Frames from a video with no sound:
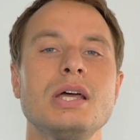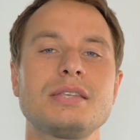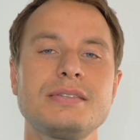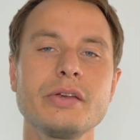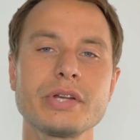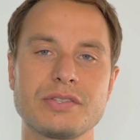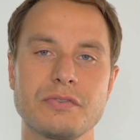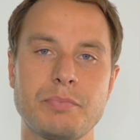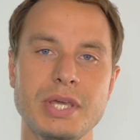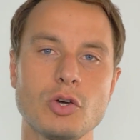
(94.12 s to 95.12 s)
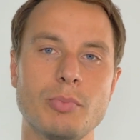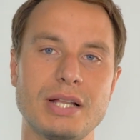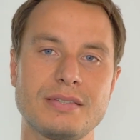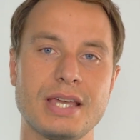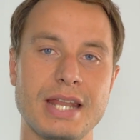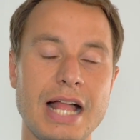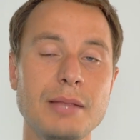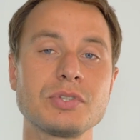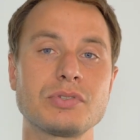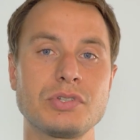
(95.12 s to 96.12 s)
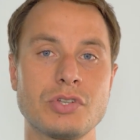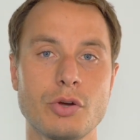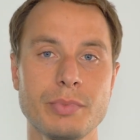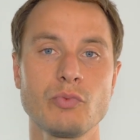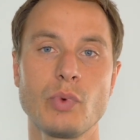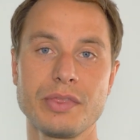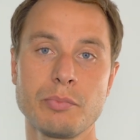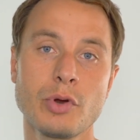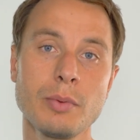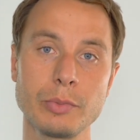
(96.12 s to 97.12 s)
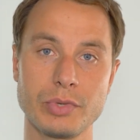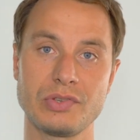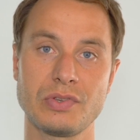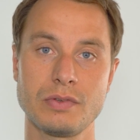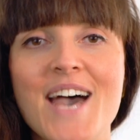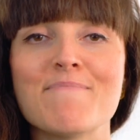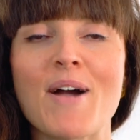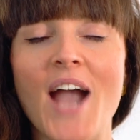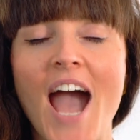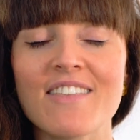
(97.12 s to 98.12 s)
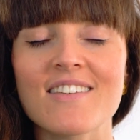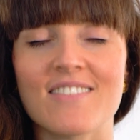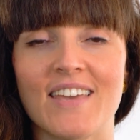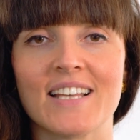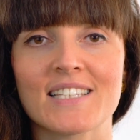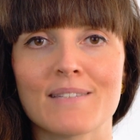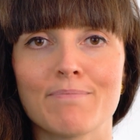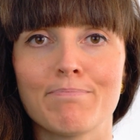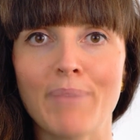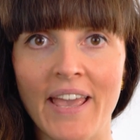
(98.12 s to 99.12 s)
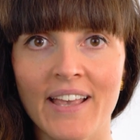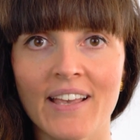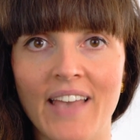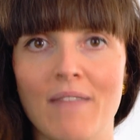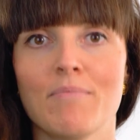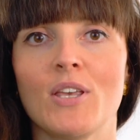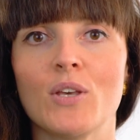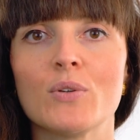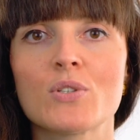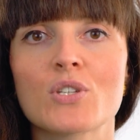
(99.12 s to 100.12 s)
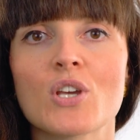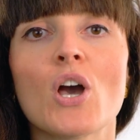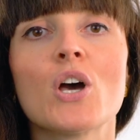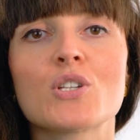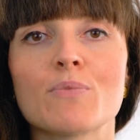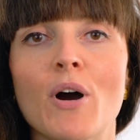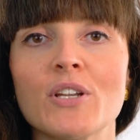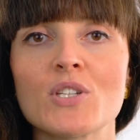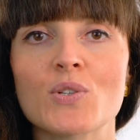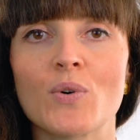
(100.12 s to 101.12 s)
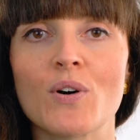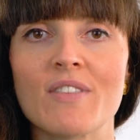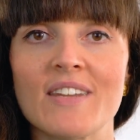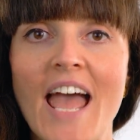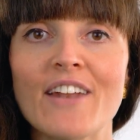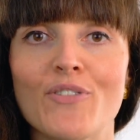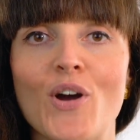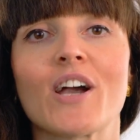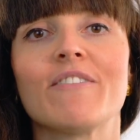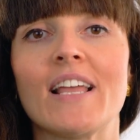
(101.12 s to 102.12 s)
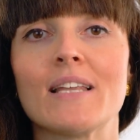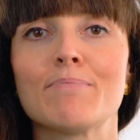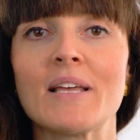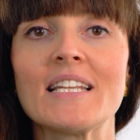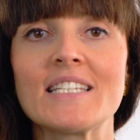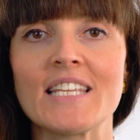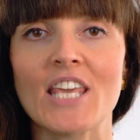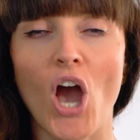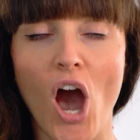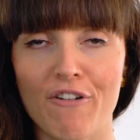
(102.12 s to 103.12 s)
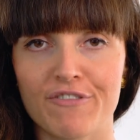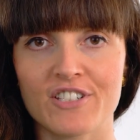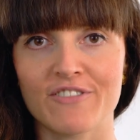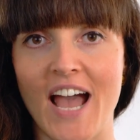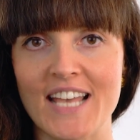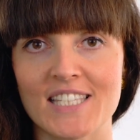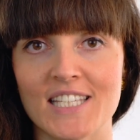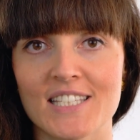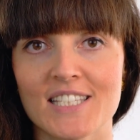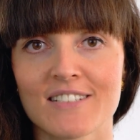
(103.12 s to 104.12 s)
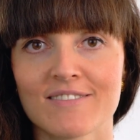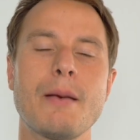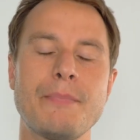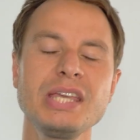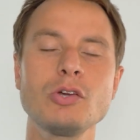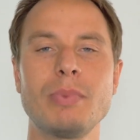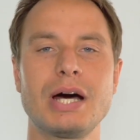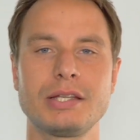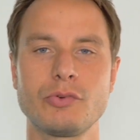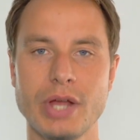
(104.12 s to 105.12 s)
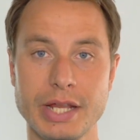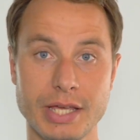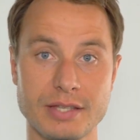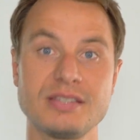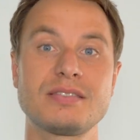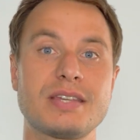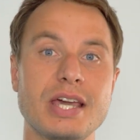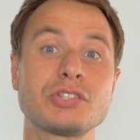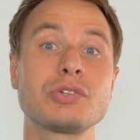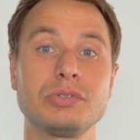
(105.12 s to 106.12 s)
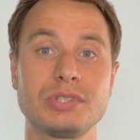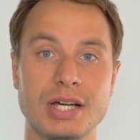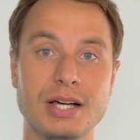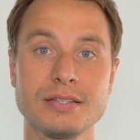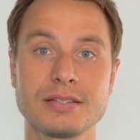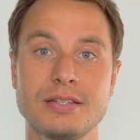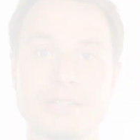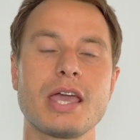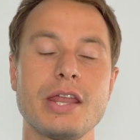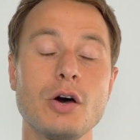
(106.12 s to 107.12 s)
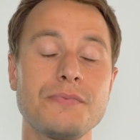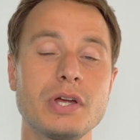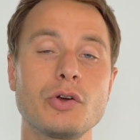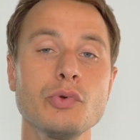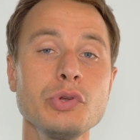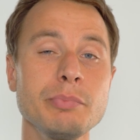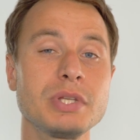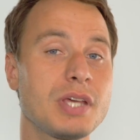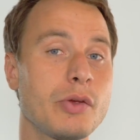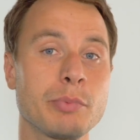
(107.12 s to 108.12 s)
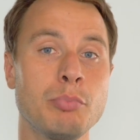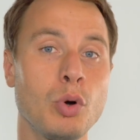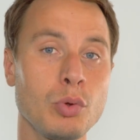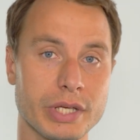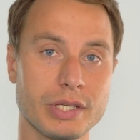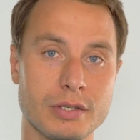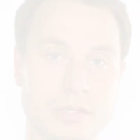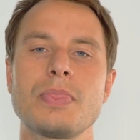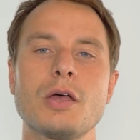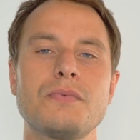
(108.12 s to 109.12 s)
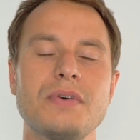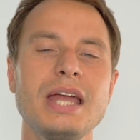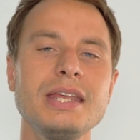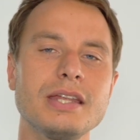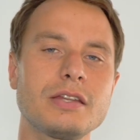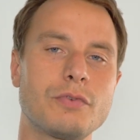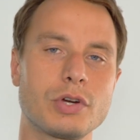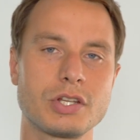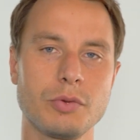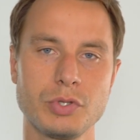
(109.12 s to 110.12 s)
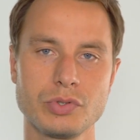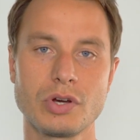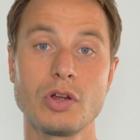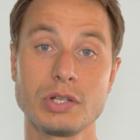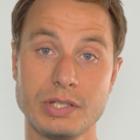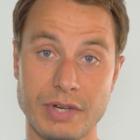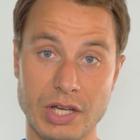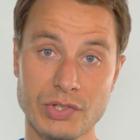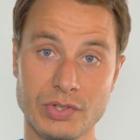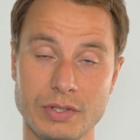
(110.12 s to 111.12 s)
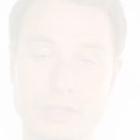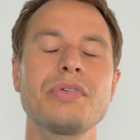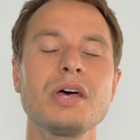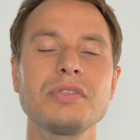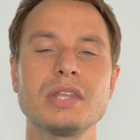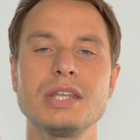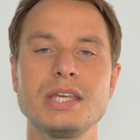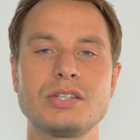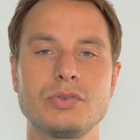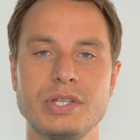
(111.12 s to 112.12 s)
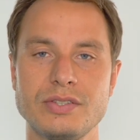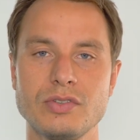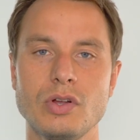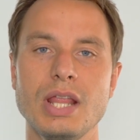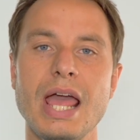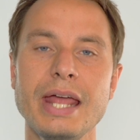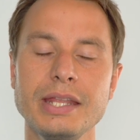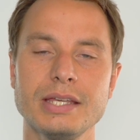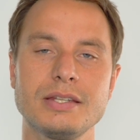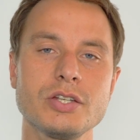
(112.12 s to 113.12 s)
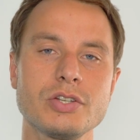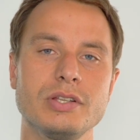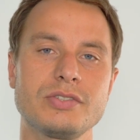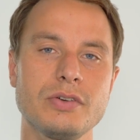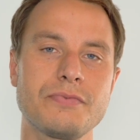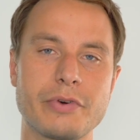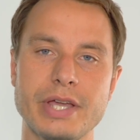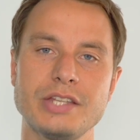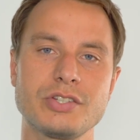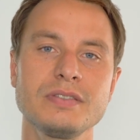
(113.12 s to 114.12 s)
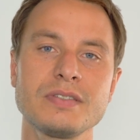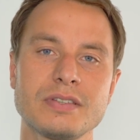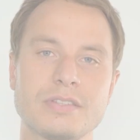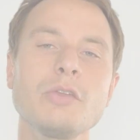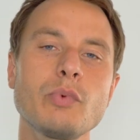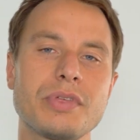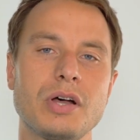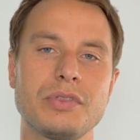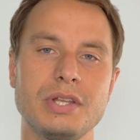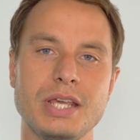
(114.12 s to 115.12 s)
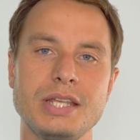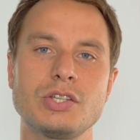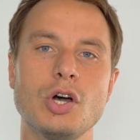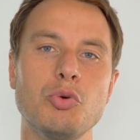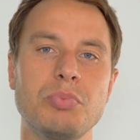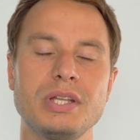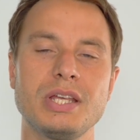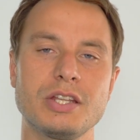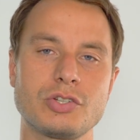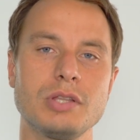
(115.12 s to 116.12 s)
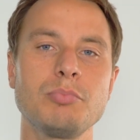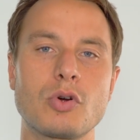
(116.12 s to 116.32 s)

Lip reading: A series of ping commands can help to determine where the problem is. Among other things, ping can be used to monitor the network availability of devices. A ping command running as a scheduled task can offer rudimentary polling of any networked computer or device without the need to install any additional software agents and without the need to open additional